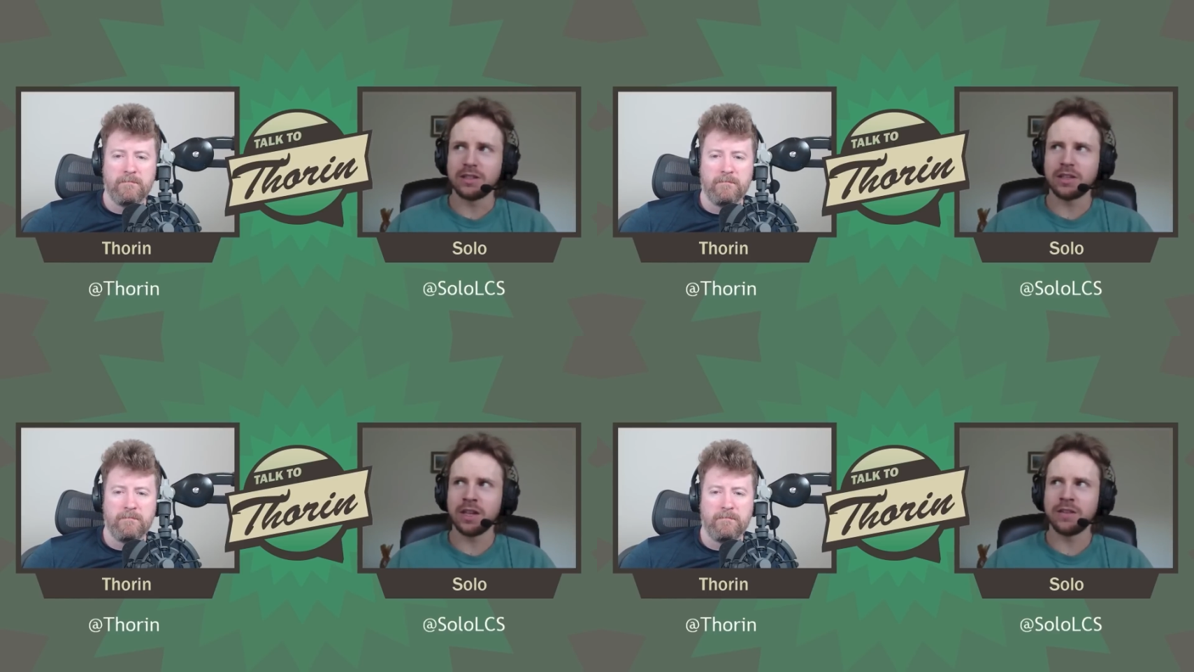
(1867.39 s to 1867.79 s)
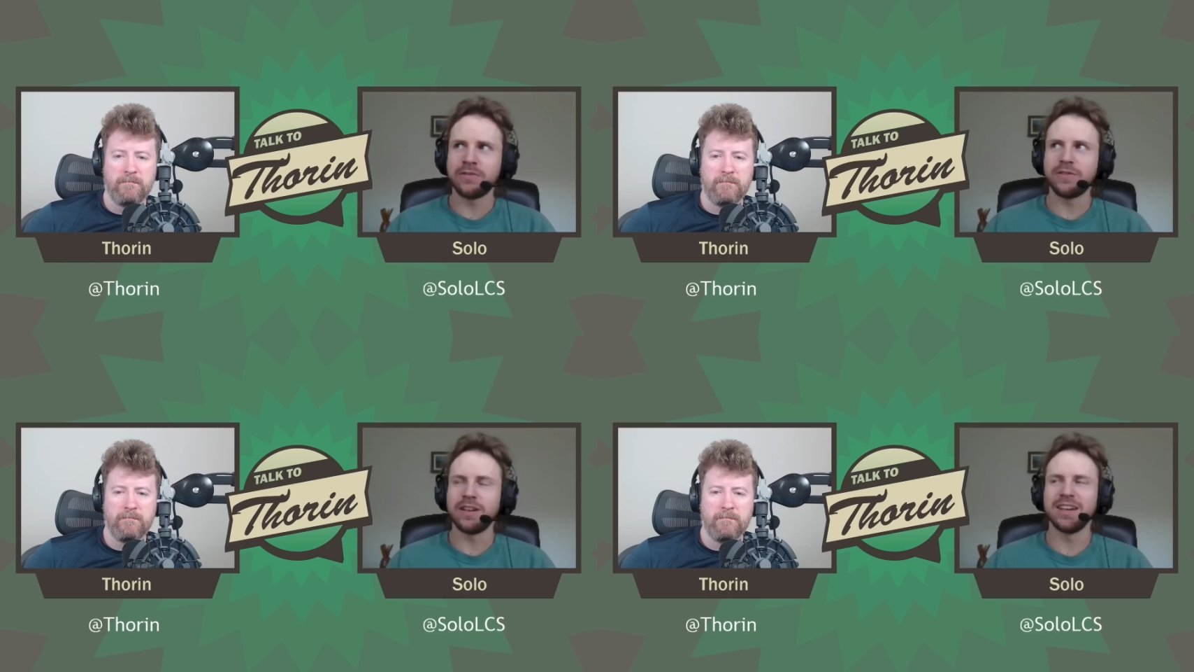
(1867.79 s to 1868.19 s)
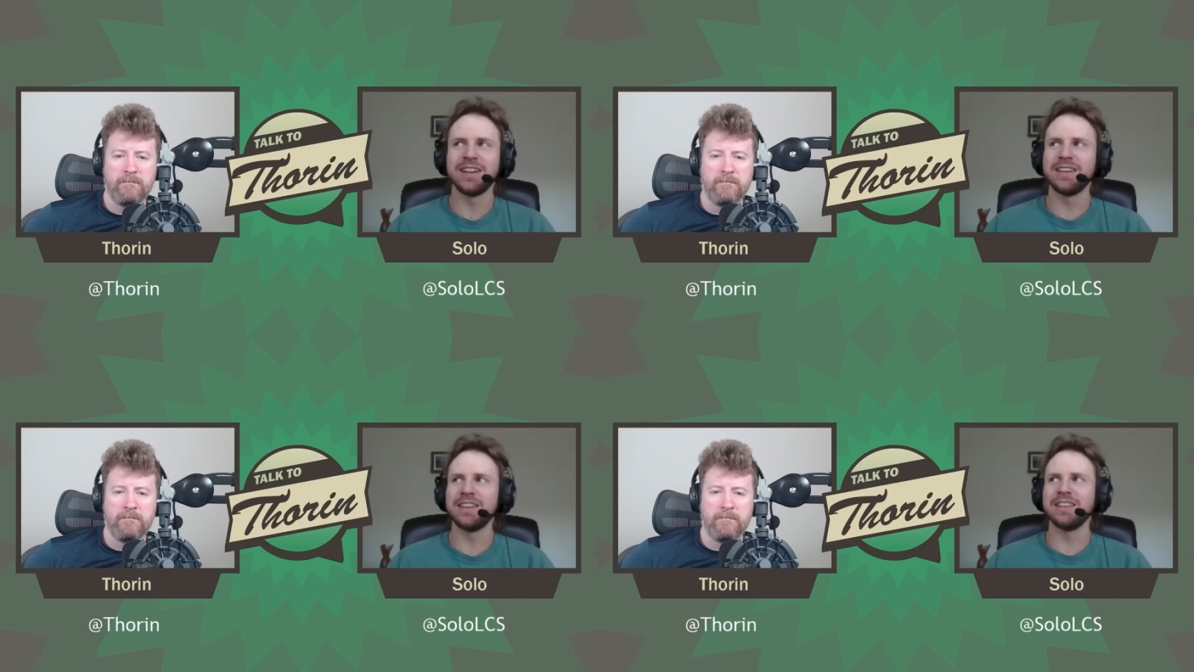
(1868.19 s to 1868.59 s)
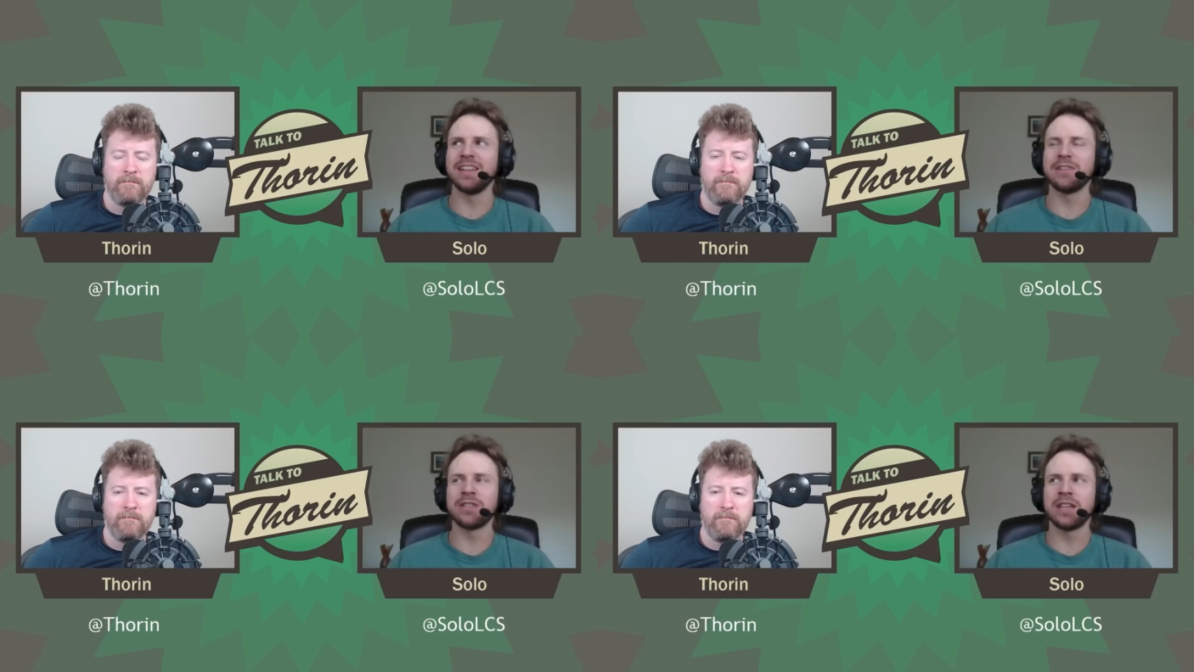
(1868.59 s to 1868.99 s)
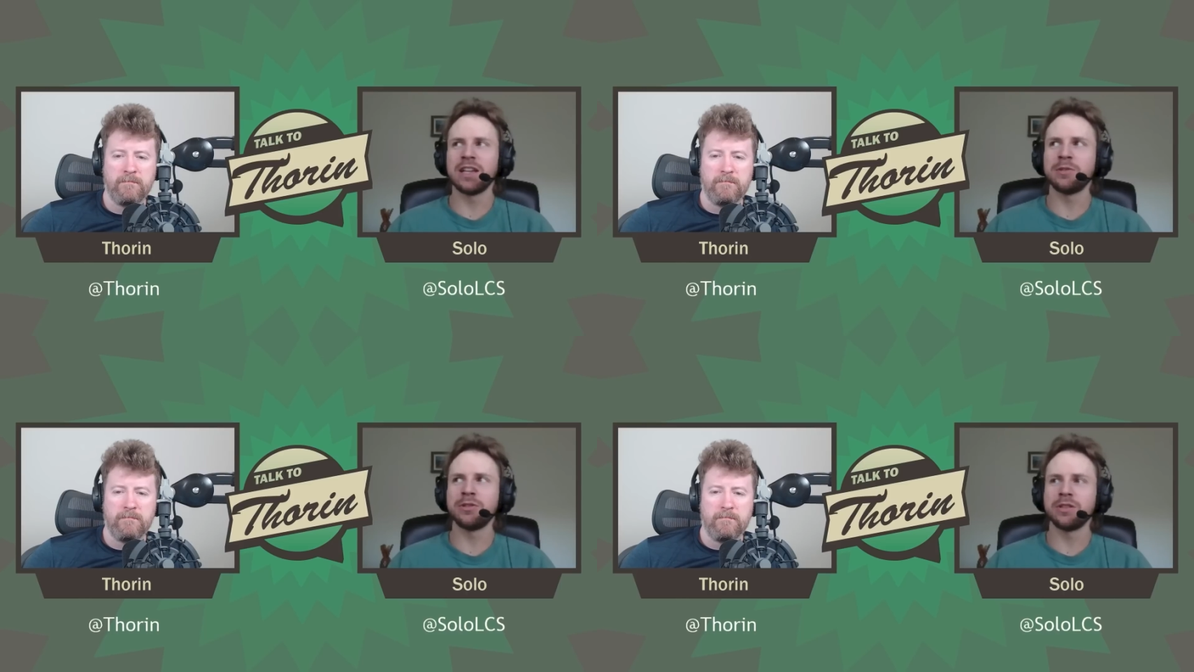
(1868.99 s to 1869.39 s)
Speaker 1: kind of, like you're saying, I've
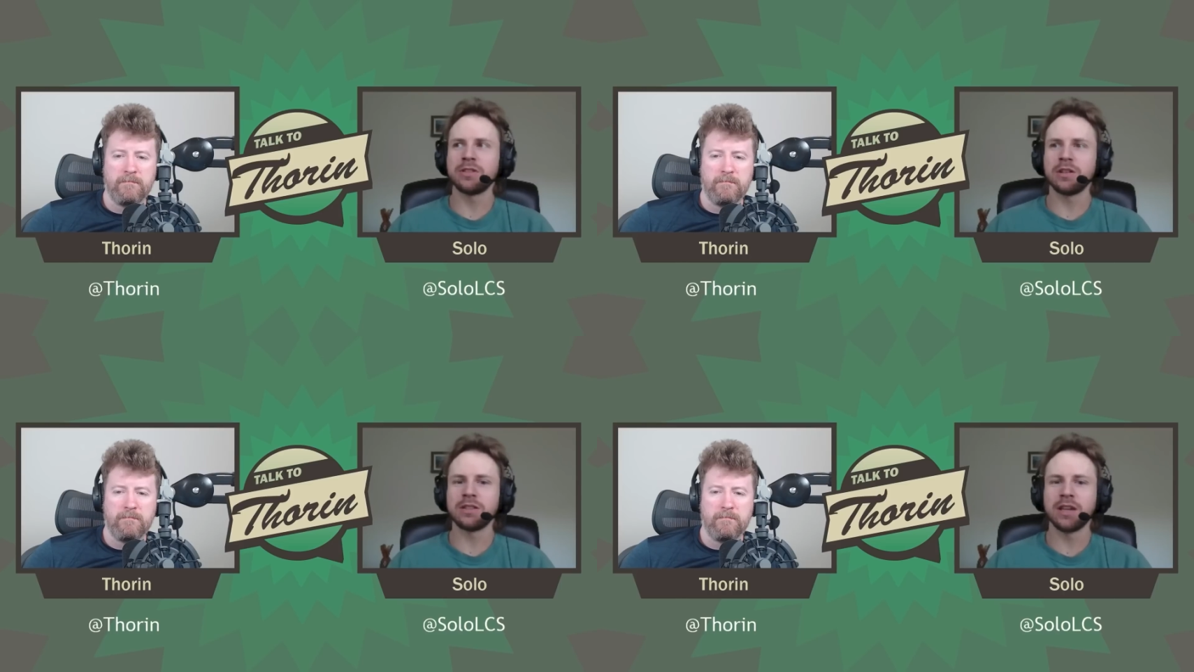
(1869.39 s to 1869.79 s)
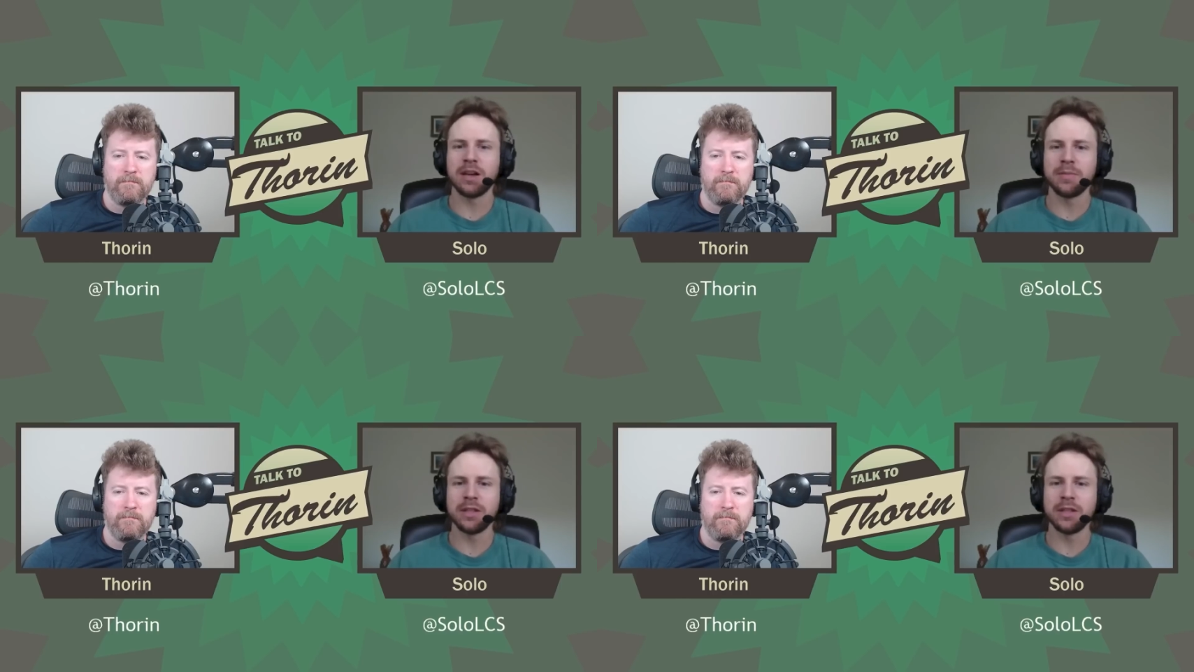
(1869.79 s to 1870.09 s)
been doing this a long time.